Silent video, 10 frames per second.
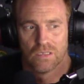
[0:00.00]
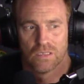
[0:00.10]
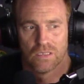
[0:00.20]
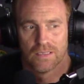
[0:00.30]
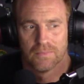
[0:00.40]

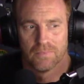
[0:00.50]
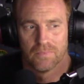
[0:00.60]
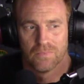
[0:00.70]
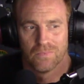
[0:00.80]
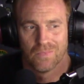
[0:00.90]
and
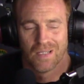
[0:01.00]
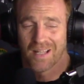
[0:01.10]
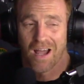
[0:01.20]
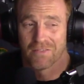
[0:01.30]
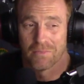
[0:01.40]

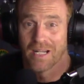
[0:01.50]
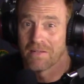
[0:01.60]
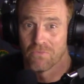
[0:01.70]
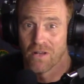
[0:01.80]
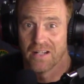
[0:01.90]
half of them I
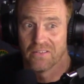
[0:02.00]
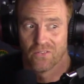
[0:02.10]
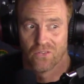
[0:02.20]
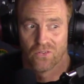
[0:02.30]
haven't read.